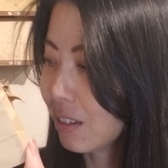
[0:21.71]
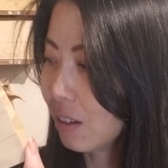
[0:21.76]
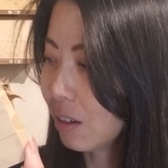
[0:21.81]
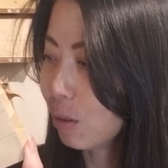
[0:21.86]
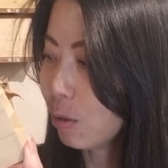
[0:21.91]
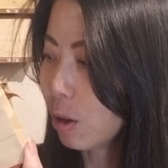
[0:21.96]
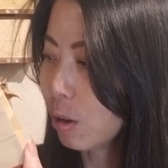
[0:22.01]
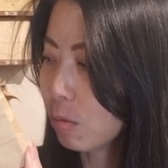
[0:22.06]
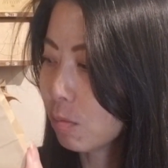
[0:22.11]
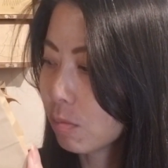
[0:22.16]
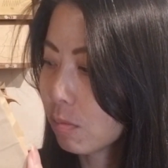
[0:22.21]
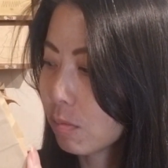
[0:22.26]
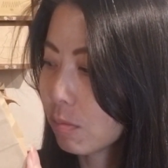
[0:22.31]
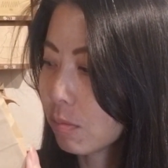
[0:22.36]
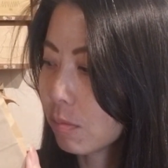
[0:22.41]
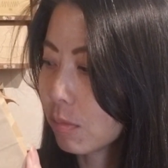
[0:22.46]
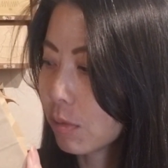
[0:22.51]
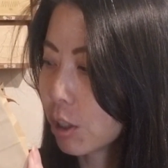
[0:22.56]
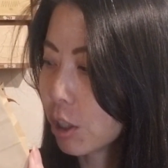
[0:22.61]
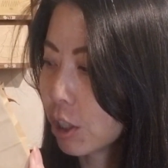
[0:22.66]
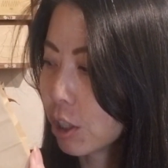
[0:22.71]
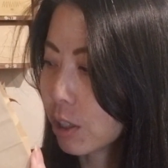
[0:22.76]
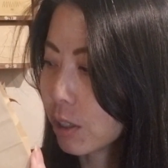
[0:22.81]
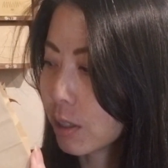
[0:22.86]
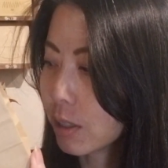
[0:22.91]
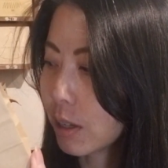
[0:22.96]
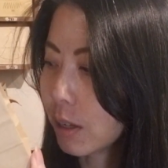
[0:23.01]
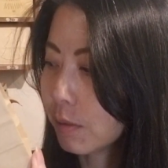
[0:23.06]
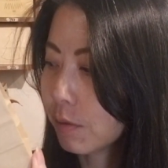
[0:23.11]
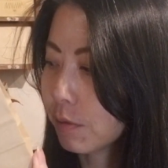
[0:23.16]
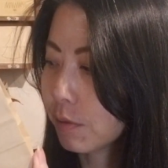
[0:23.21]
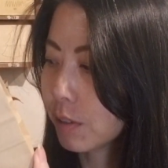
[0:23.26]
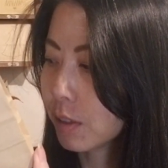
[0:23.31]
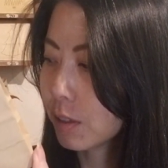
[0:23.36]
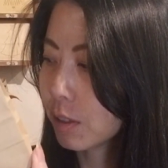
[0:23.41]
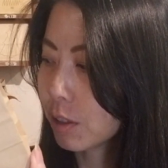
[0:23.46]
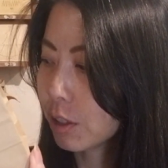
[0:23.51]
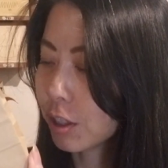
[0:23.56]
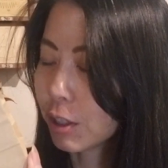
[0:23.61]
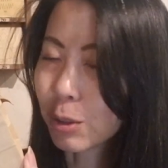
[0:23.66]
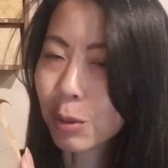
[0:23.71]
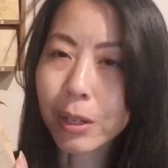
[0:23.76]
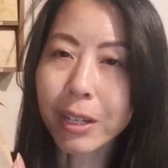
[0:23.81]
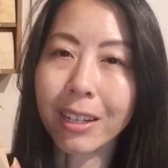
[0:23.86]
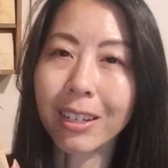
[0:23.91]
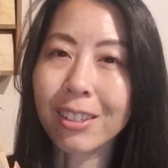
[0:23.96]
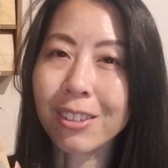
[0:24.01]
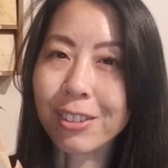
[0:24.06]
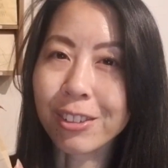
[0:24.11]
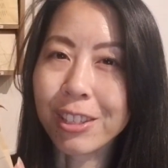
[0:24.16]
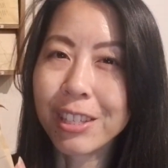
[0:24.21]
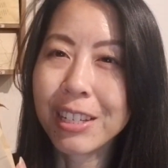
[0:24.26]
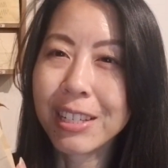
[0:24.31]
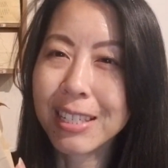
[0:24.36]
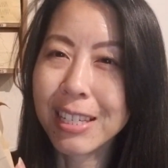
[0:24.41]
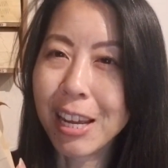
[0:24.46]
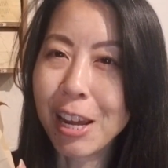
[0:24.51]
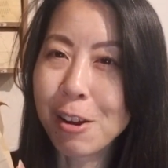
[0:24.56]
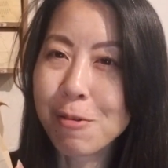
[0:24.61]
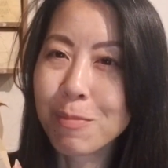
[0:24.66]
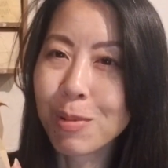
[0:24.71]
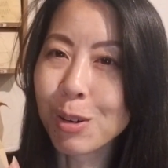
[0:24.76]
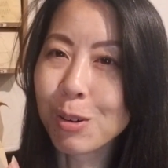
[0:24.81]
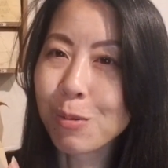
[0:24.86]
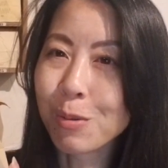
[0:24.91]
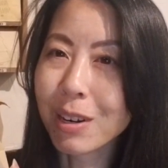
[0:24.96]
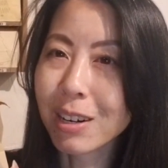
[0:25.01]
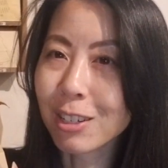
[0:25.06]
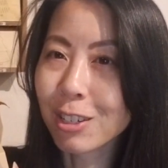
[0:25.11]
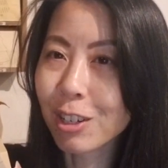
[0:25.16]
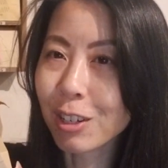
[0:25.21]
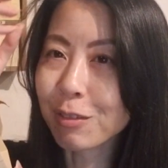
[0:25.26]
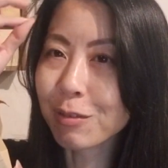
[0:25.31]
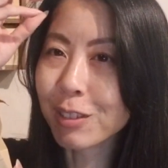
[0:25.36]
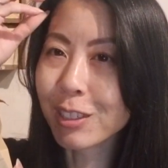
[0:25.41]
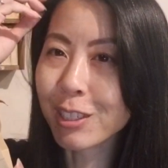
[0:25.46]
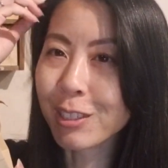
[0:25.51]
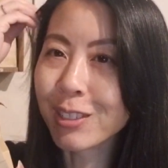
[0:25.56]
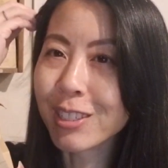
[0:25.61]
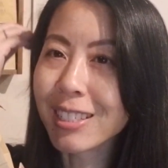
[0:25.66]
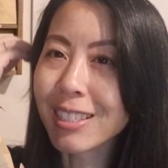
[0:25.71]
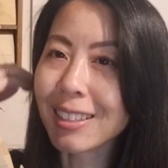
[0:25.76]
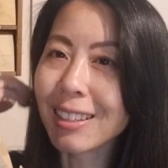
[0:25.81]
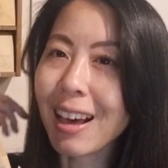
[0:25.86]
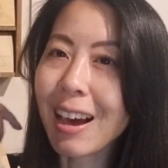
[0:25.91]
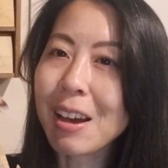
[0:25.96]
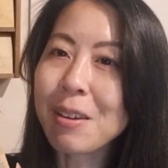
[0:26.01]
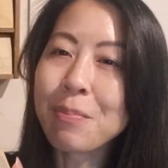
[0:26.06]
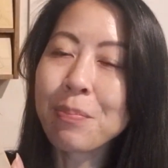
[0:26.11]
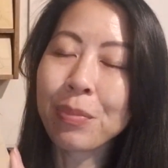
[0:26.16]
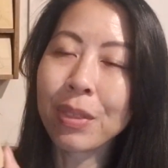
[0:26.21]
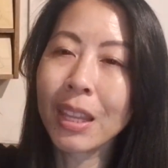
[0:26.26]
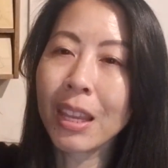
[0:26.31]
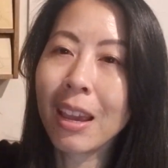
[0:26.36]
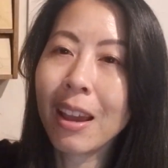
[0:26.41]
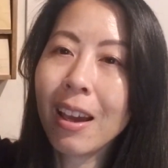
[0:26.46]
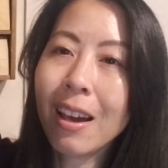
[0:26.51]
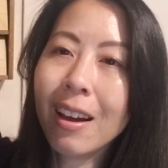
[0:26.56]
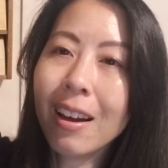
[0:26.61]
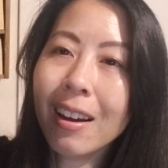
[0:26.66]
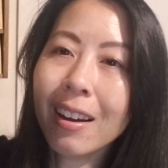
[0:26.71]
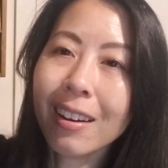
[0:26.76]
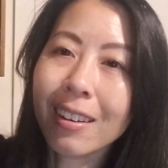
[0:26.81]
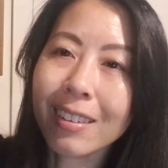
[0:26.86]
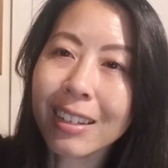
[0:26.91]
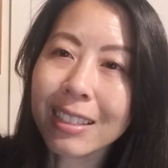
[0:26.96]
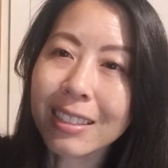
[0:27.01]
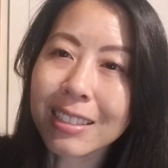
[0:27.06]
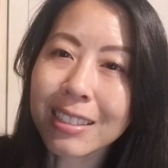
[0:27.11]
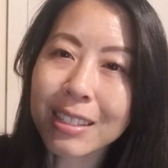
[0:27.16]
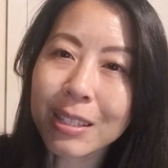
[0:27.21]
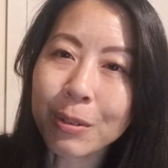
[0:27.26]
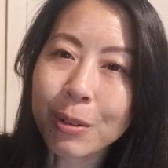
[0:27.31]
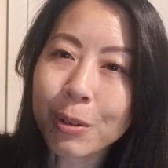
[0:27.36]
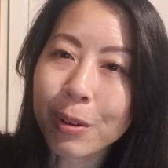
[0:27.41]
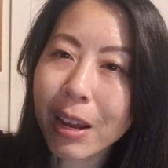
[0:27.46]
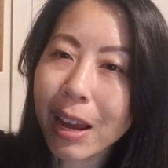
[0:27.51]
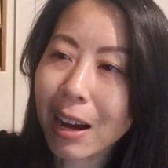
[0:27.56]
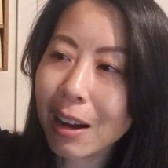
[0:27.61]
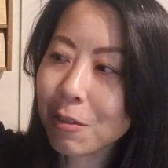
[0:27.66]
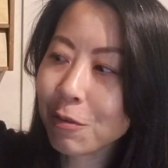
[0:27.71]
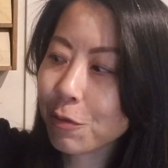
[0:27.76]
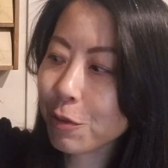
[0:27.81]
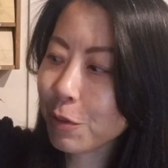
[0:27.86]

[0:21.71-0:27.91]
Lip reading: Oh no, she just left. She's going under the table where Truffle used to lie. All right, let's see what we have.